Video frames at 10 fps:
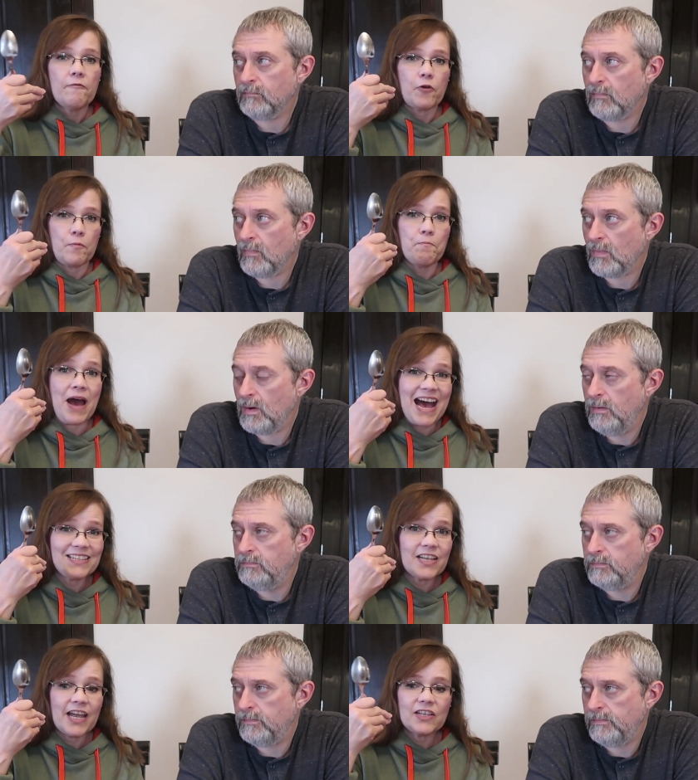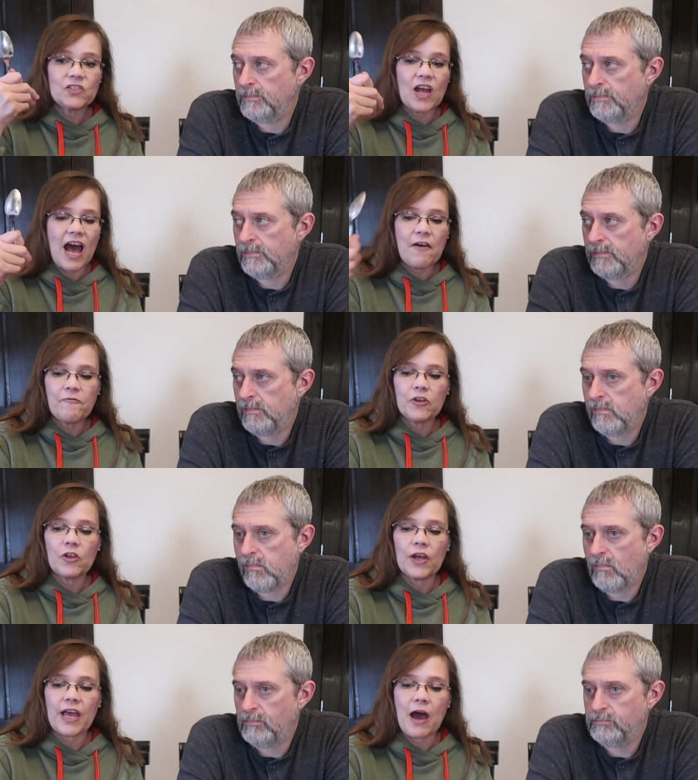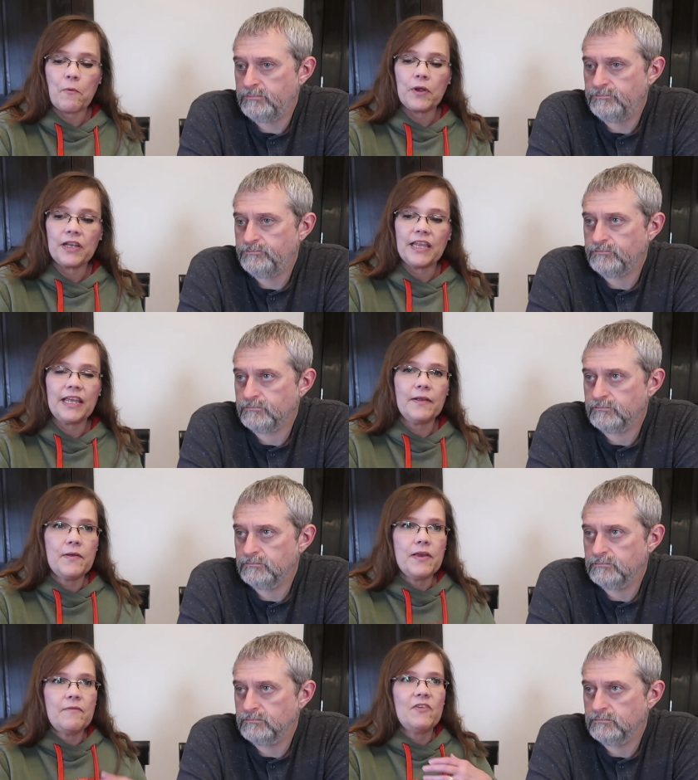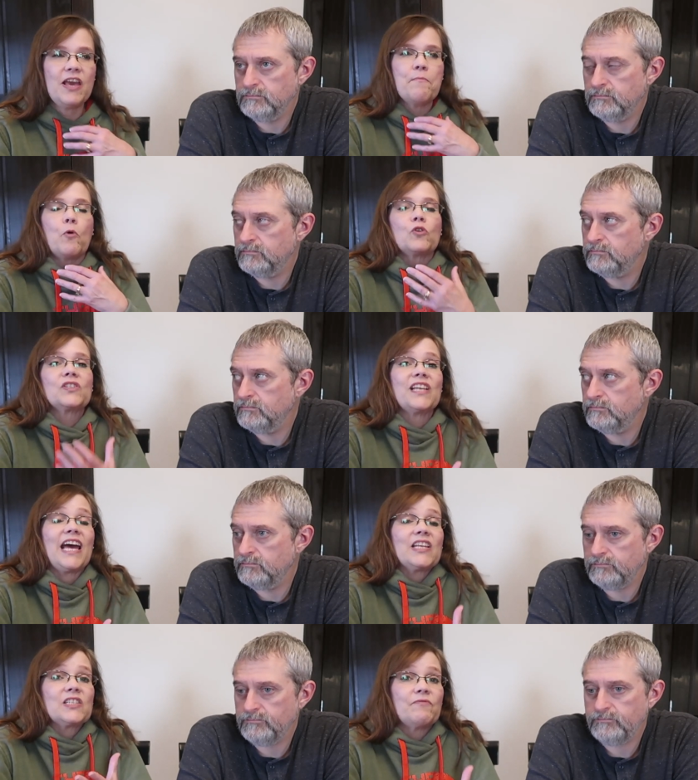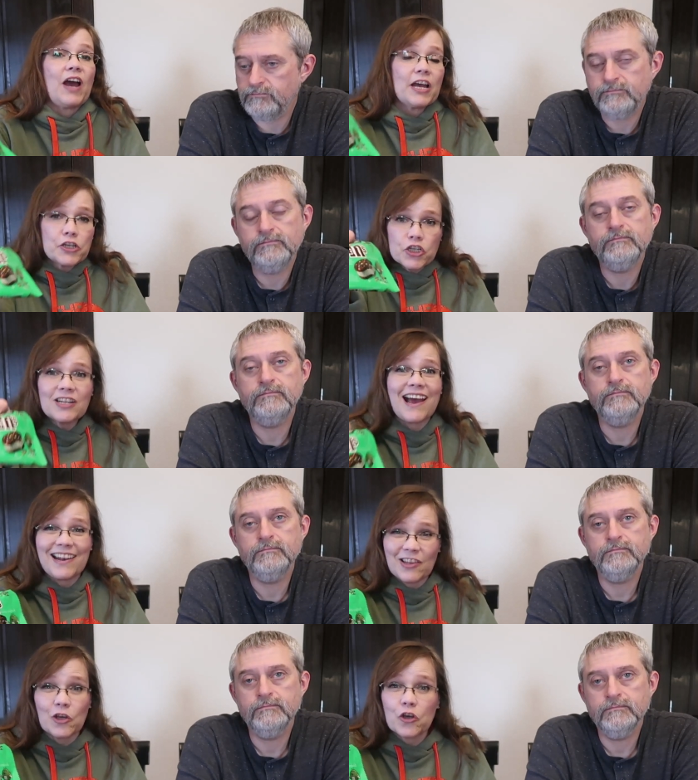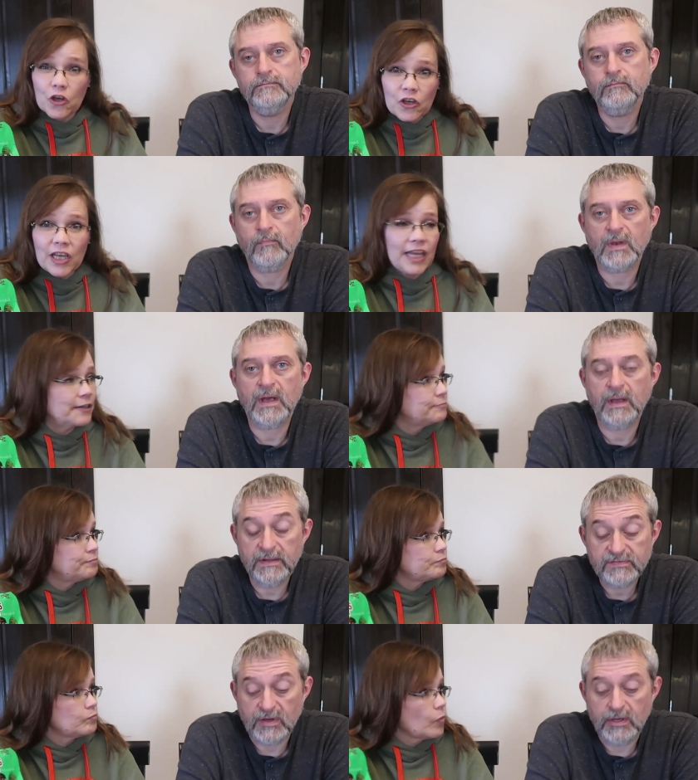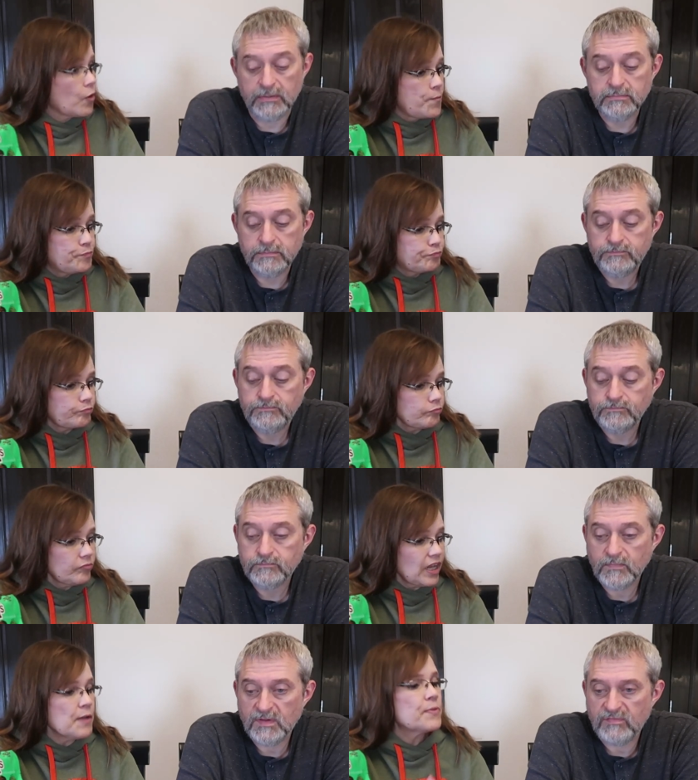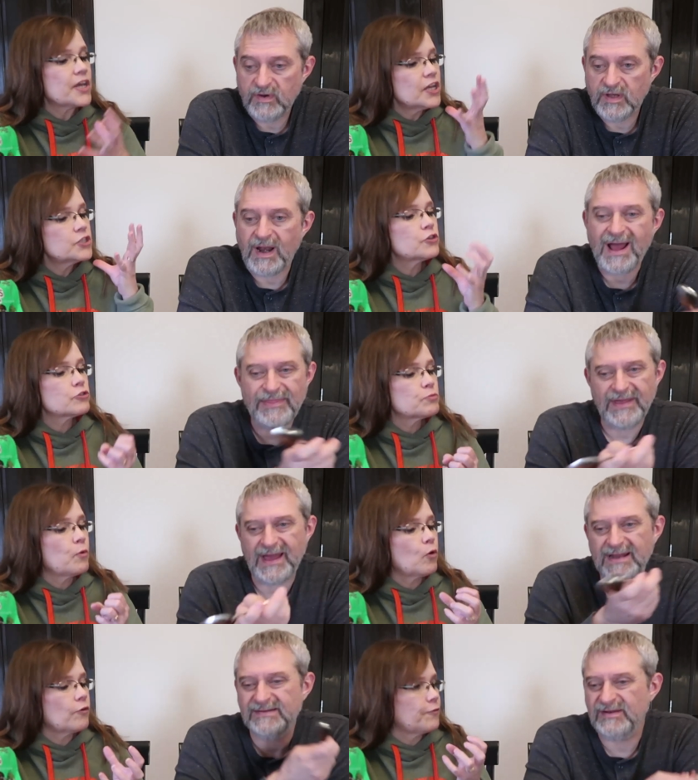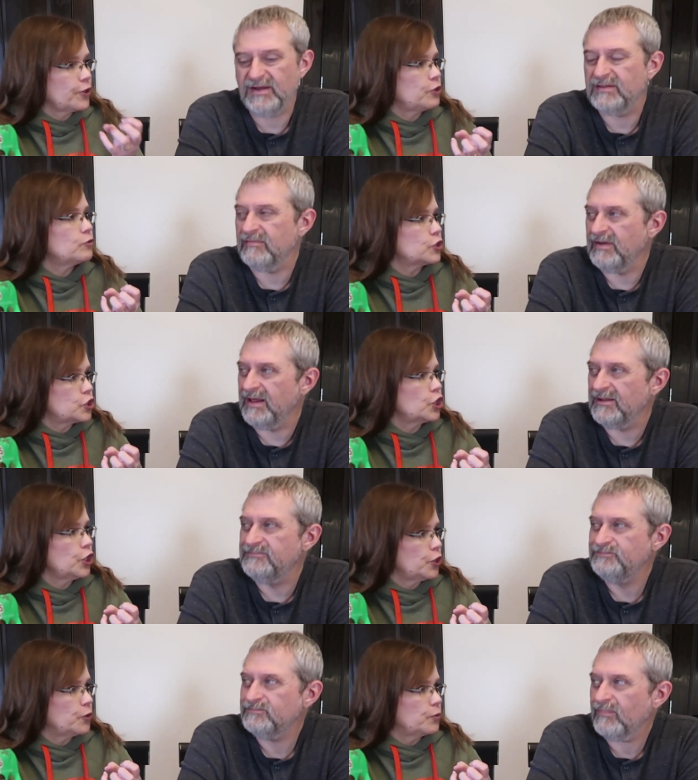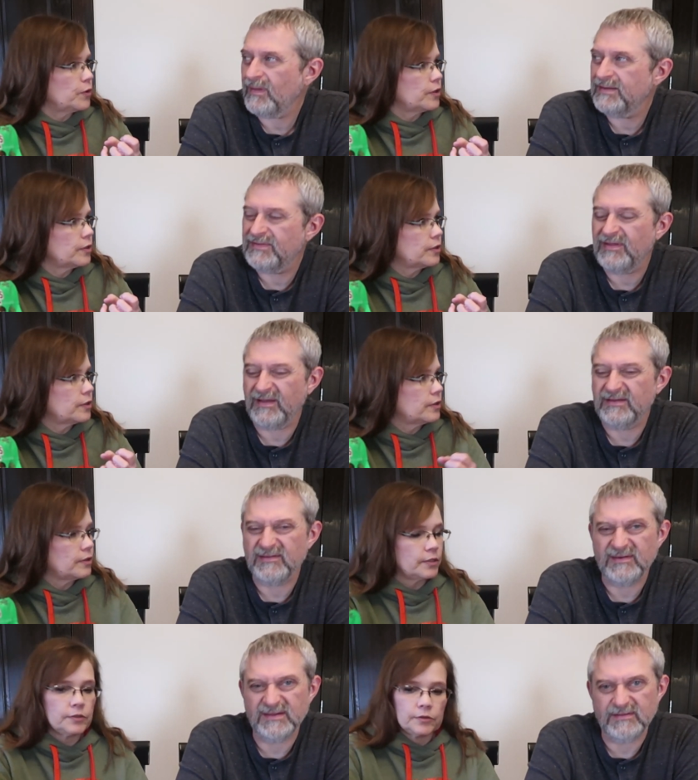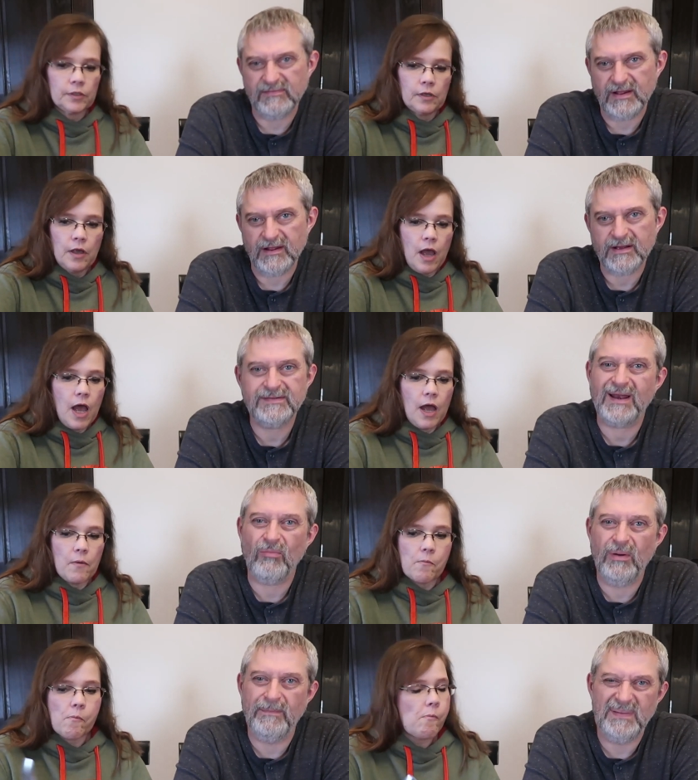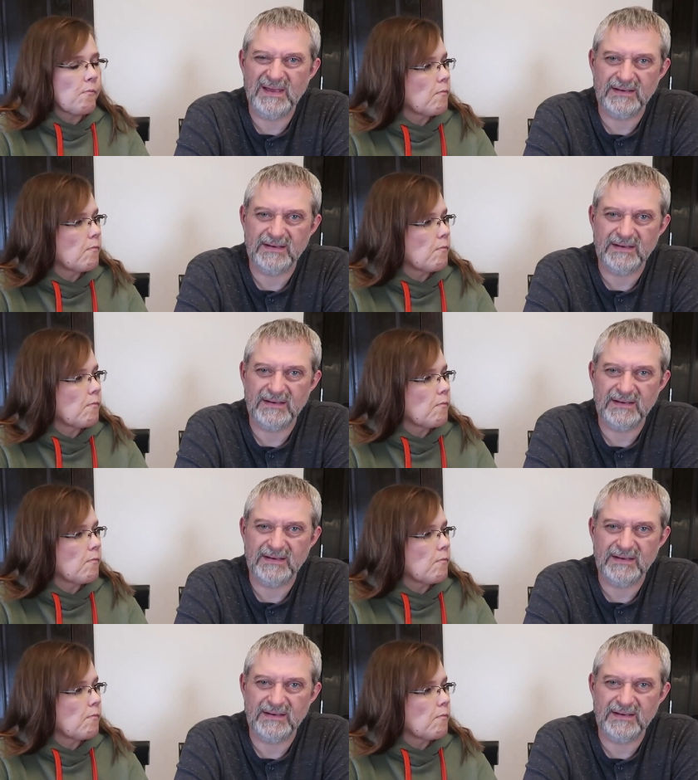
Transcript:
Speaker 1: For my taste, I feel like I would get more satisfaction out of the cookie.
Speaker 2: Yeah, it's good. It's because good. there's more for you to chew. I still like if they get the vanilla because I don't want mint.